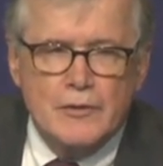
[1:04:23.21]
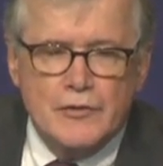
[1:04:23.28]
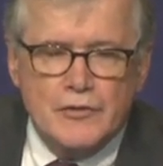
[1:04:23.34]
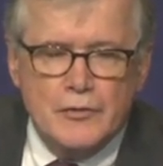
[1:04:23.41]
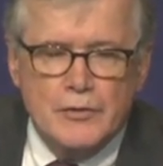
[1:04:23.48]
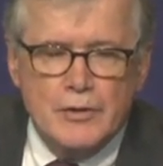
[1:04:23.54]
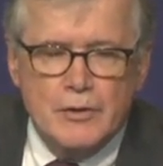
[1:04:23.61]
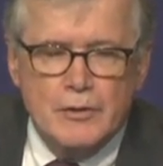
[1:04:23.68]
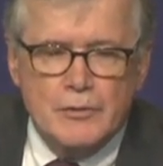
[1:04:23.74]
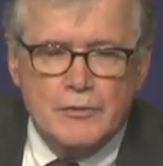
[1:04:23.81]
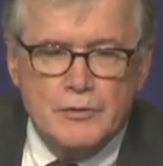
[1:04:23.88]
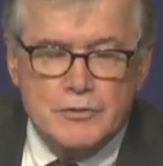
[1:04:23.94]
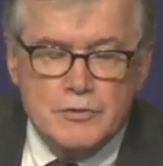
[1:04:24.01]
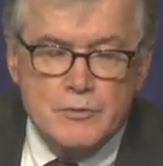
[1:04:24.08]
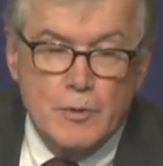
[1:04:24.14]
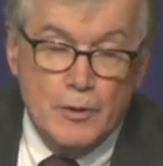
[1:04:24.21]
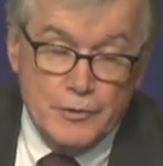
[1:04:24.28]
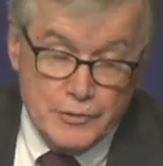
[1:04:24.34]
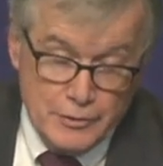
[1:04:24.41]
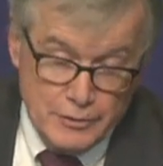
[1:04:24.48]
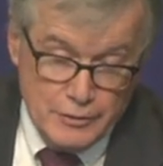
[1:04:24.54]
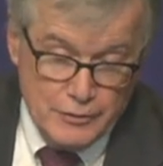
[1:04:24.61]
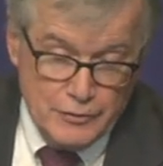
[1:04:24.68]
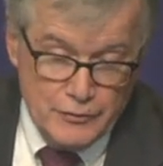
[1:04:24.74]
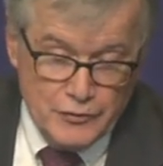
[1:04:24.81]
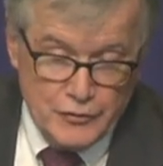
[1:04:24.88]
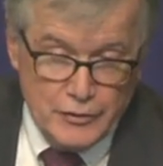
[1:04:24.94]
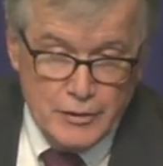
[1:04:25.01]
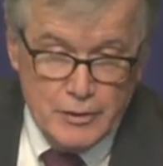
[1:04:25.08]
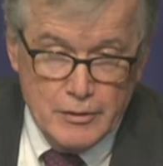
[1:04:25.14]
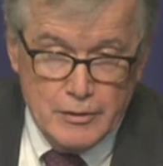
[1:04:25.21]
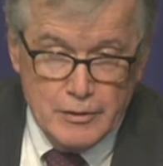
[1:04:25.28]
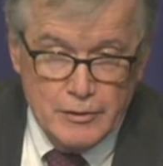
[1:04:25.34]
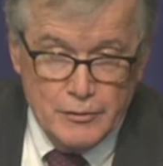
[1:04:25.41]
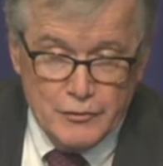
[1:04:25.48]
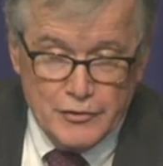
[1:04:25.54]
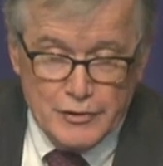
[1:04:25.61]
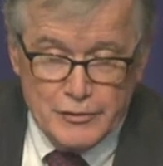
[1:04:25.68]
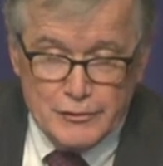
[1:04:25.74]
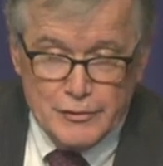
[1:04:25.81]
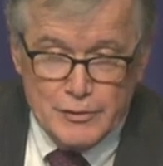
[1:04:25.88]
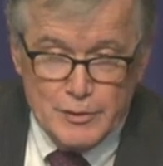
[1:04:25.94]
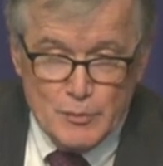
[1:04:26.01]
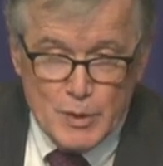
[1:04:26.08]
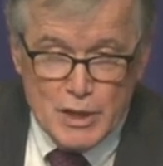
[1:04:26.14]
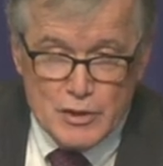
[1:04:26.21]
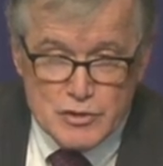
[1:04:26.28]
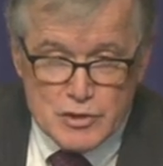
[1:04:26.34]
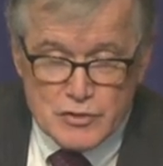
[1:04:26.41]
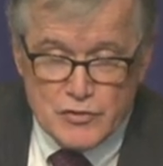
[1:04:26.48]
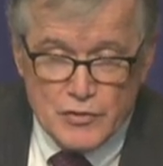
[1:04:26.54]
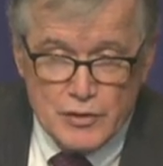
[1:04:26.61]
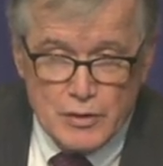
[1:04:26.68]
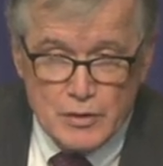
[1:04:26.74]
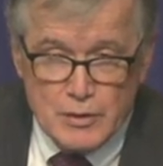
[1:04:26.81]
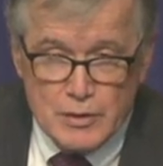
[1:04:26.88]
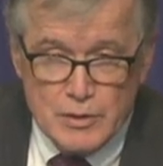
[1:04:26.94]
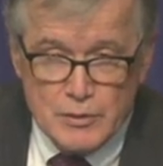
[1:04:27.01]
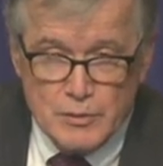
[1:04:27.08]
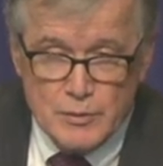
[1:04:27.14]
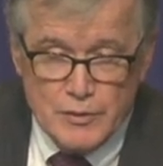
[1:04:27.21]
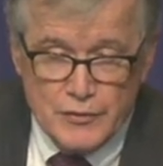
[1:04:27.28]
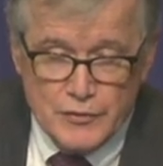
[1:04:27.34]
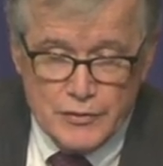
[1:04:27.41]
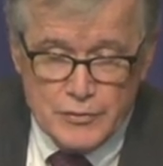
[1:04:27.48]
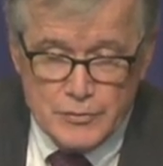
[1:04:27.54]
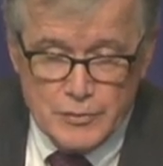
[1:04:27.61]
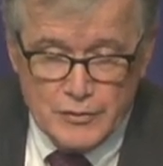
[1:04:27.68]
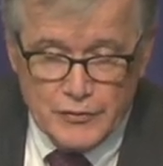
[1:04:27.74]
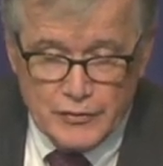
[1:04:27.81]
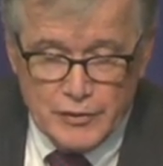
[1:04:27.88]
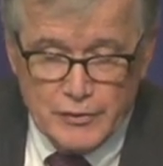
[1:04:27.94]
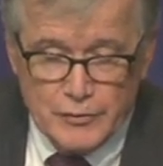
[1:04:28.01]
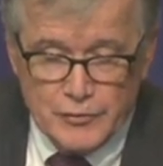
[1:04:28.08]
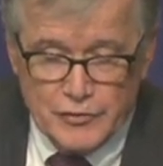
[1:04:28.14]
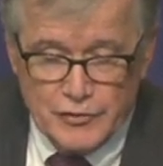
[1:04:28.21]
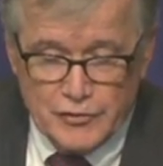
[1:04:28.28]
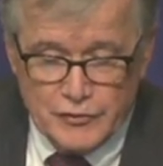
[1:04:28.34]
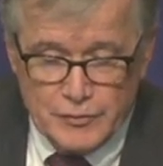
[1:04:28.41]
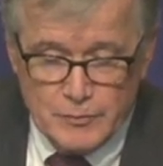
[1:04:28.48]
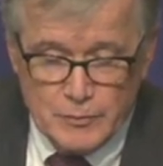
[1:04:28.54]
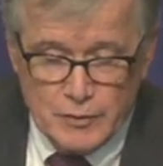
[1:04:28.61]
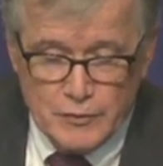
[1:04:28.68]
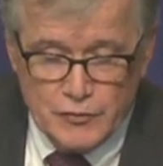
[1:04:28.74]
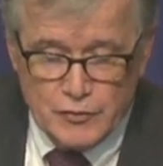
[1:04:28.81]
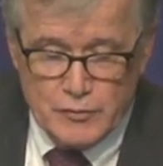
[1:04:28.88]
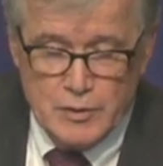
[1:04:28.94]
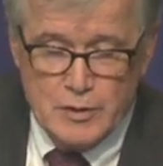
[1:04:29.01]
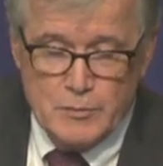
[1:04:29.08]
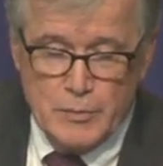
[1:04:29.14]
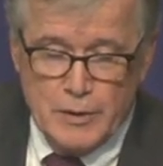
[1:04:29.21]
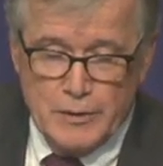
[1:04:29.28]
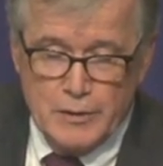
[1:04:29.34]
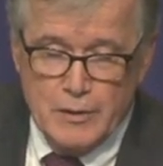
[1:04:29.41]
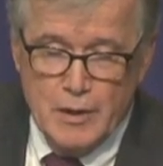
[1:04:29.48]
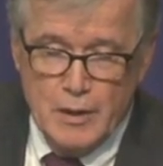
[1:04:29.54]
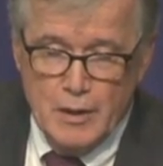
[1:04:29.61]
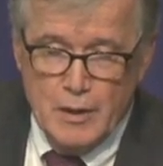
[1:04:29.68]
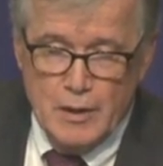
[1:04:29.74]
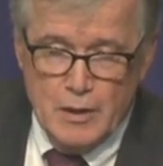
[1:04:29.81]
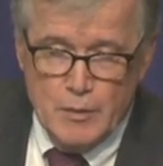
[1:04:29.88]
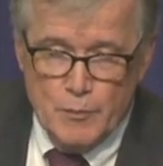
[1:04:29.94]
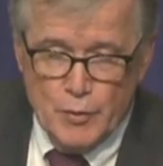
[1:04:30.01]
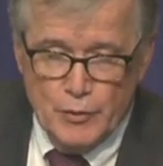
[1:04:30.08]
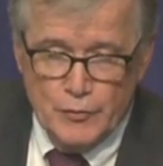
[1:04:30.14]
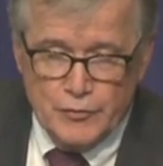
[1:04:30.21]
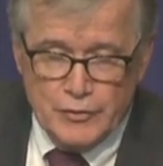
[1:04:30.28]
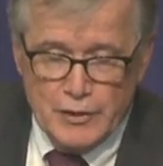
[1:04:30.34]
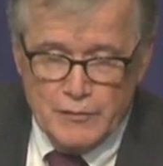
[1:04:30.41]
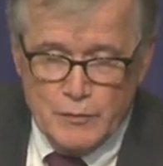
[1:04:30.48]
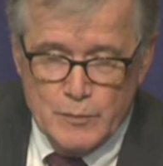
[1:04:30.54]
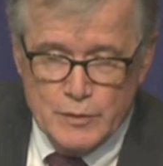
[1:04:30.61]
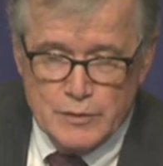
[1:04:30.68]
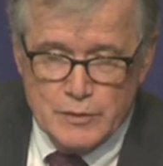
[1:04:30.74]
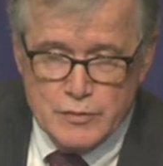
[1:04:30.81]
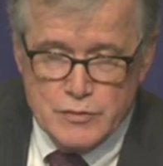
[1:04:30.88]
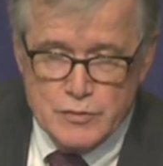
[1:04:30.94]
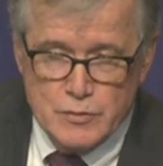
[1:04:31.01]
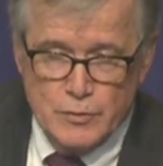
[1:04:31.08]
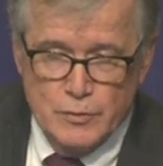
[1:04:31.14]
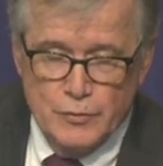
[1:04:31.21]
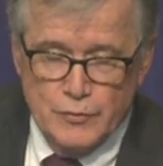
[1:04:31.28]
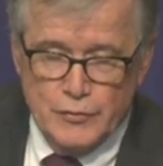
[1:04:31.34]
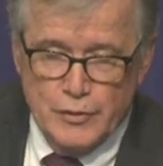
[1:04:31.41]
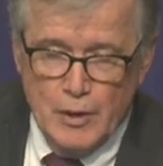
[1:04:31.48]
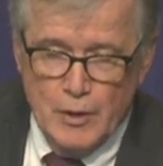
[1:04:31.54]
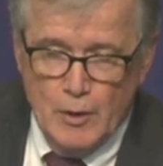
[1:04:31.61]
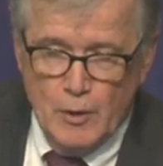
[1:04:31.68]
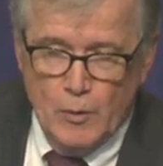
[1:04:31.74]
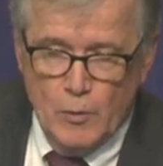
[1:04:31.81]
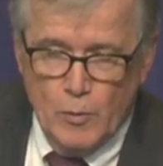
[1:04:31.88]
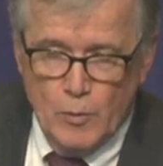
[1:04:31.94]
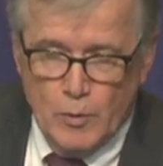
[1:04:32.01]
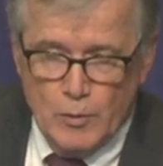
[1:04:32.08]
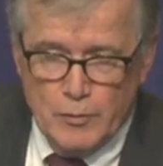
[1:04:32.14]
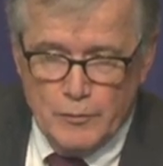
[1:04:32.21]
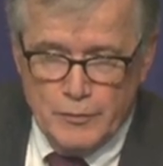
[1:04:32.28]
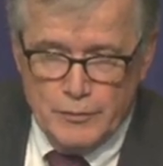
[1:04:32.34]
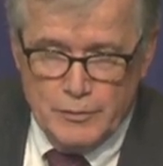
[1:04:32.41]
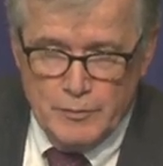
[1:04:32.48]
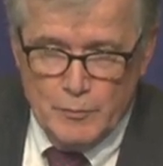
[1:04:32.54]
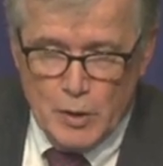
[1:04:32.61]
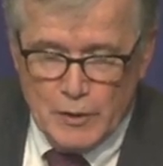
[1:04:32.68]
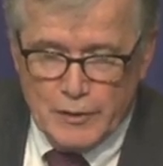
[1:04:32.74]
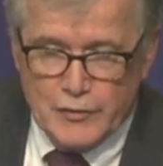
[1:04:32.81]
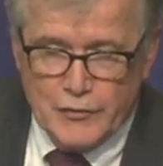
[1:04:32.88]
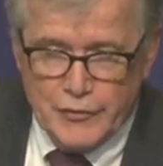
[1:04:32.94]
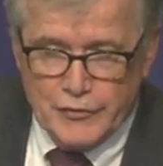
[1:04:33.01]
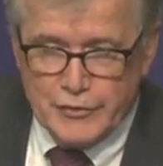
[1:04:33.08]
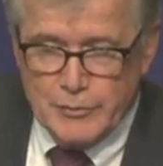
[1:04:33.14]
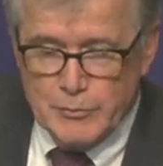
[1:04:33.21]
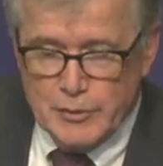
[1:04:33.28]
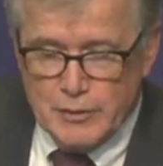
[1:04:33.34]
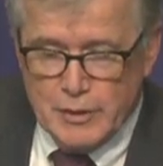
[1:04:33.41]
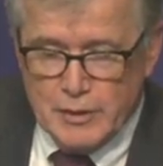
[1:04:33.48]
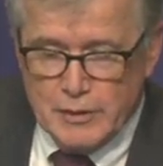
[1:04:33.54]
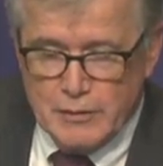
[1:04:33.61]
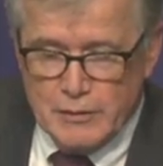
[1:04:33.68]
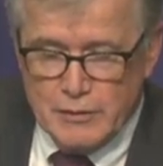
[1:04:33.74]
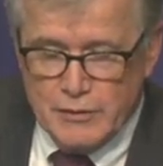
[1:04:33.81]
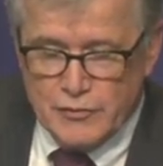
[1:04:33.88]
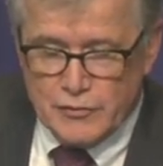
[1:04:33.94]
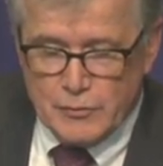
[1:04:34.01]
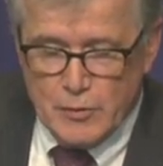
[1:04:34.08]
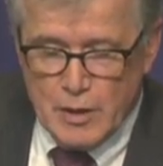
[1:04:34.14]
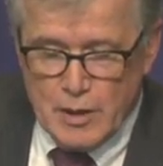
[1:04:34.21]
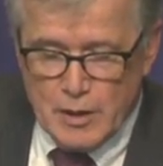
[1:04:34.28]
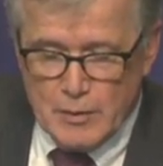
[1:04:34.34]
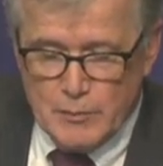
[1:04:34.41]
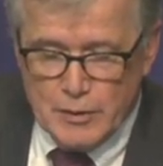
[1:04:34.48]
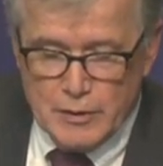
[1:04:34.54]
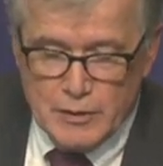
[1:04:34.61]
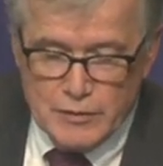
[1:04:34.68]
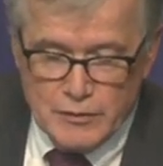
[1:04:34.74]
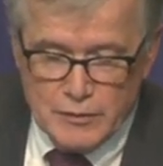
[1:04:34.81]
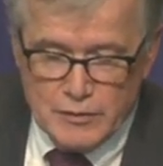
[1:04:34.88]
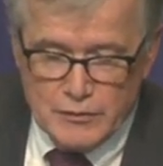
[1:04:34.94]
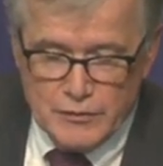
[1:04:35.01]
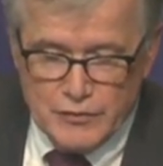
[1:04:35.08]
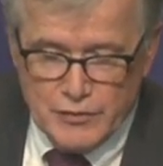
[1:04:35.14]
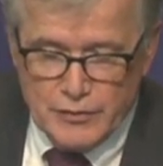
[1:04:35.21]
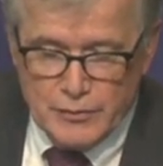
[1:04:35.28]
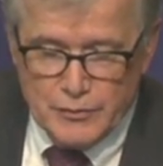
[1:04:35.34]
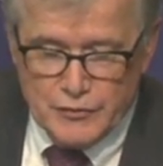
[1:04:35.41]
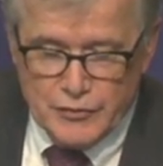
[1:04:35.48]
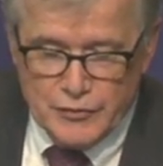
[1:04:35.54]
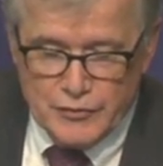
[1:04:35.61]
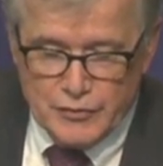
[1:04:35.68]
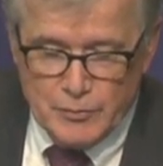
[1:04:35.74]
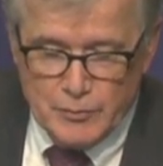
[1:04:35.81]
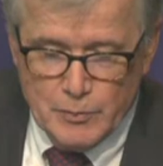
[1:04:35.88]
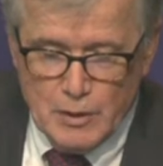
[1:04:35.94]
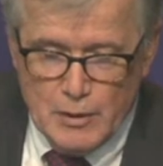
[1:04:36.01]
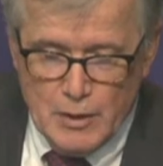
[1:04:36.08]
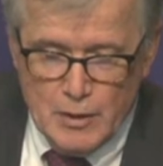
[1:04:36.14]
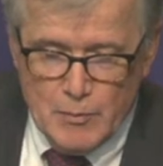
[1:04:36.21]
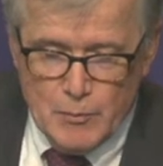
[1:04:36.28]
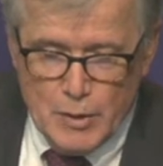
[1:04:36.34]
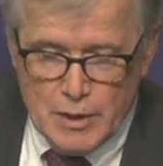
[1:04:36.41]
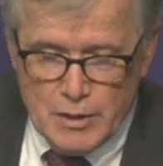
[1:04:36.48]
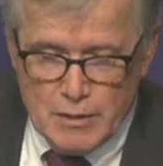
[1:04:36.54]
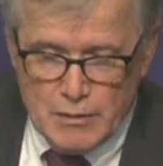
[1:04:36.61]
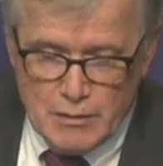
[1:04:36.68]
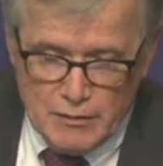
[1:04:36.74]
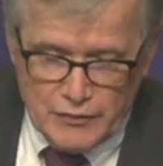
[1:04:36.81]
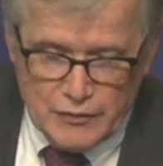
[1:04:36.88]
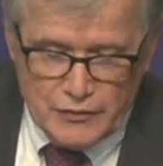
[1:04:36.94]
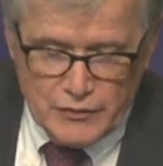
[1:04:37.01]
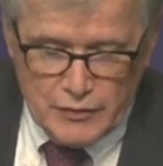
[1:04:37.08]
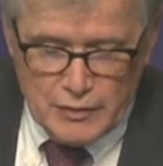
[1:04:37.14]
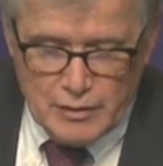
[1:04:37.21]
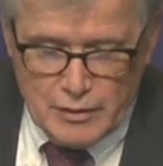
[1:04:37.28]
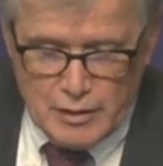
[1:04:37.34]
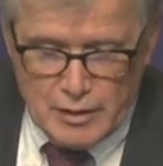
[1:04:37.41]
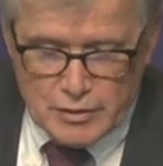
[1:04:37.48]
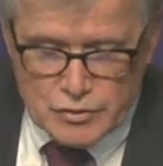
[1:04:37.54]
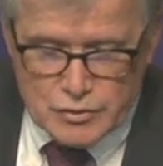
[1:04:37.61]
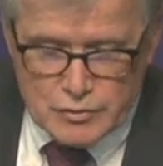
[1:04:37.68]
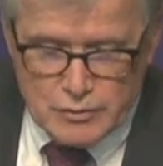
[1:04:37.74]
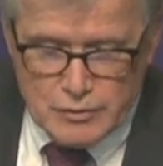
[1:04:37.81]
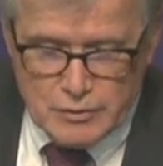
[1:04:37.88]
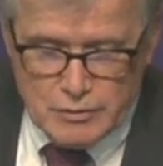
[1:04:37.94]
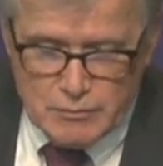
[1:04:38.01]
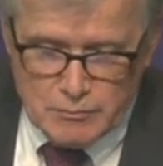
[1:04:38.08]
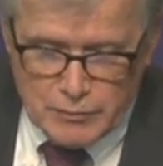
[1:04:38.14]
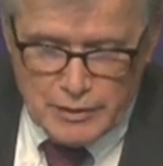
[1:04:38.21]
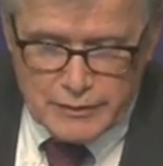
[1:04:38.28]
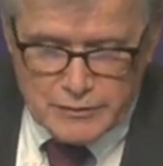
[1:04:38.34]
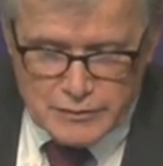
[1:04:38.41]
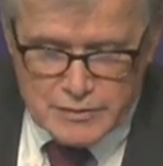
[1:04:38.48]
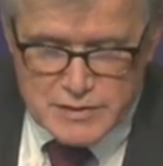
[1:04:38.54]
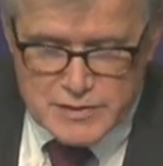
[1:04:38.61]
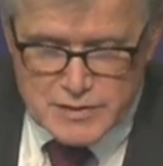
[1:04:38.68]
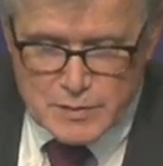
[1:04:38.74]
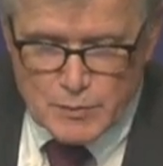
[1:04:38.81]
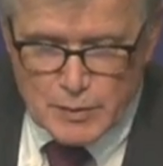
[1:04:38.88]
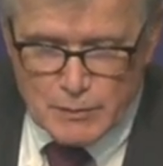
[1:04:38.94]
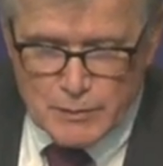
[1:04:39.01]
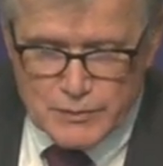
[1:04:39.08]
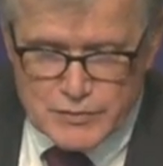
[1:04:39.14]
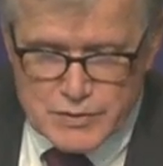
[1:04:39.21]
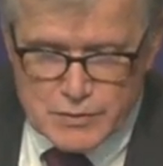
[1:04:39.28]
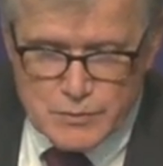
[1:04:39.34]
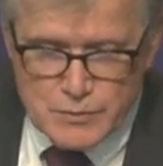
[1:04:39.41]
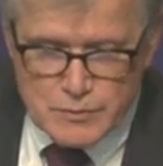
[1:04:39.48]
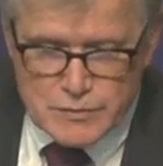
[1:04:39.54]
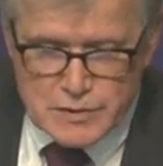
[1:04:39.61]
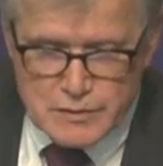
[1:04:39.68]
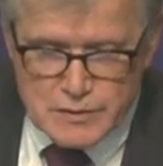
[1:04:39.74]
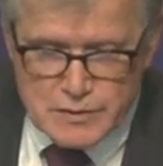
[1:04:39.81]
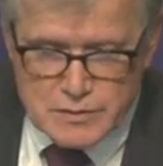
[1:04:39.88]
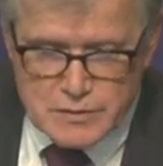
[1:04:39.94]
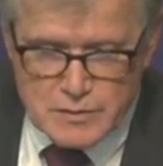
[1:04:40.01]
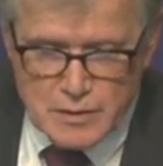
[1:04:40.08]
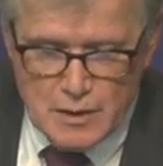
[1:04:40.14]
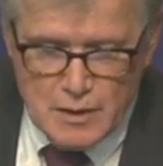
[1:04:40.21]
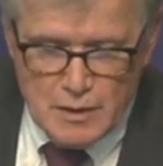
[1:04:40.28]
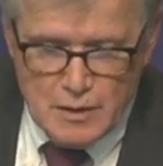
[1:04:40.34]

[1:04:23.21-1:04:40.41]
So the two alternative scenarios, other than the magic scenario, is either a single system constrained by imposed government controls or the market system that I described. And I think the single system may, as I said, actually, like the DC public schools, lead to